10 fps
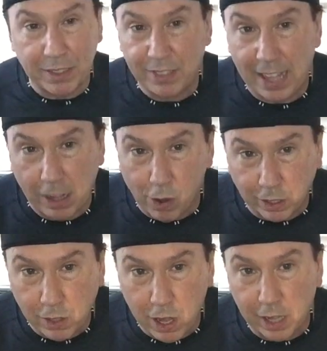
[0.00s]
saying
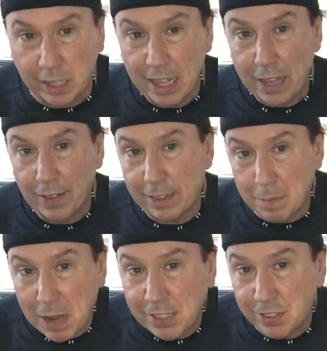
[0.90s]
all along that the
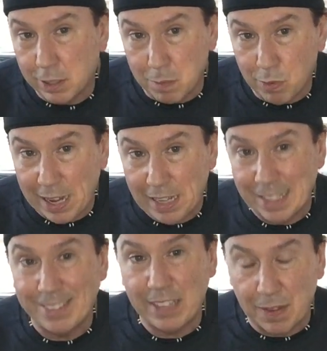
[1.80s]
Bicycle brand
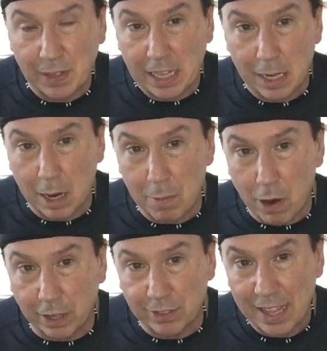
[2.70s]
is definitely not
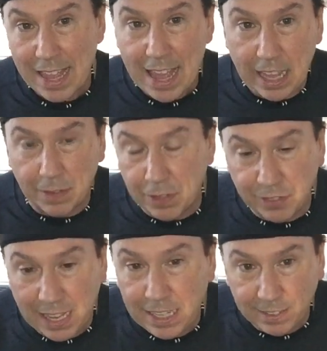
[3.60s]
marked. And if
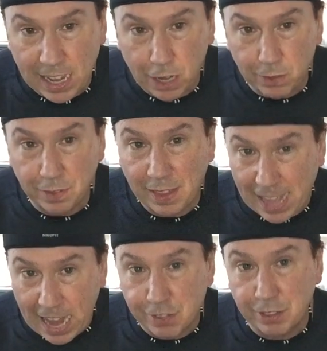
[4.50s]
there's any doubt, they
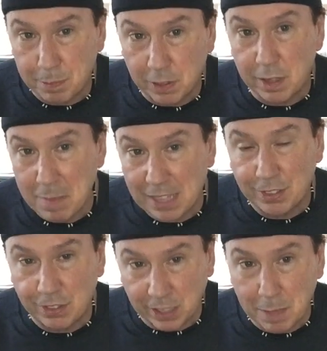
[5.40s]
actually put the
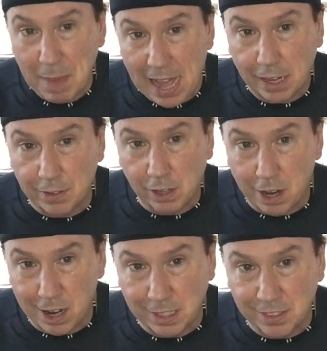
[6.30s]
message on the back of the
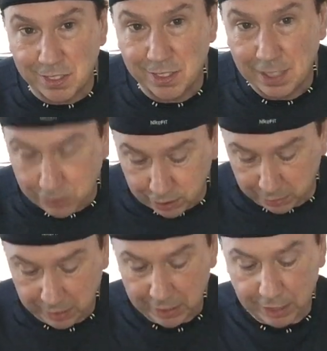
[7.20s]
cards. They do.
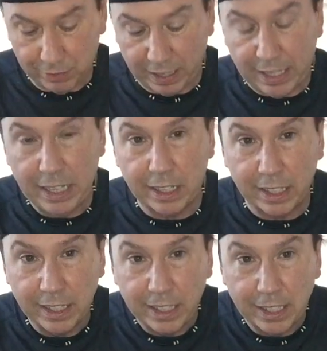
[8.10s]
It's right
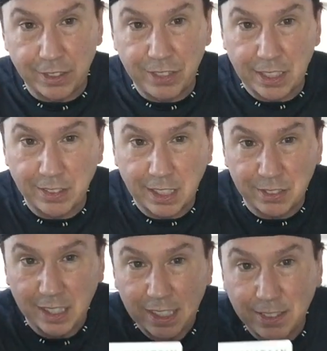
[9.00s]
here. You can see it
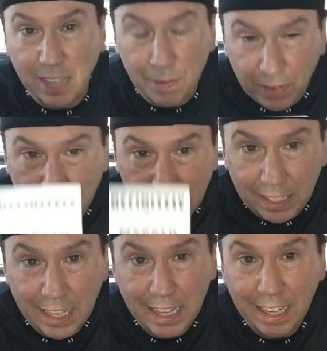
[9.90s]
says,
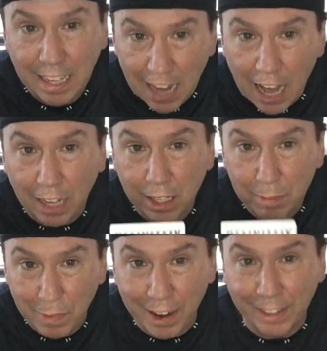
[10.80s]
definitely not
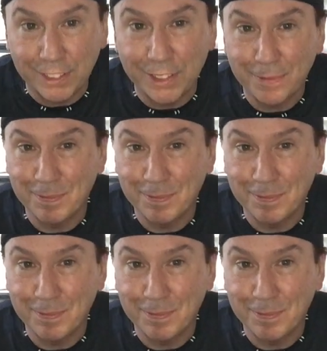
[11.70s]
marked.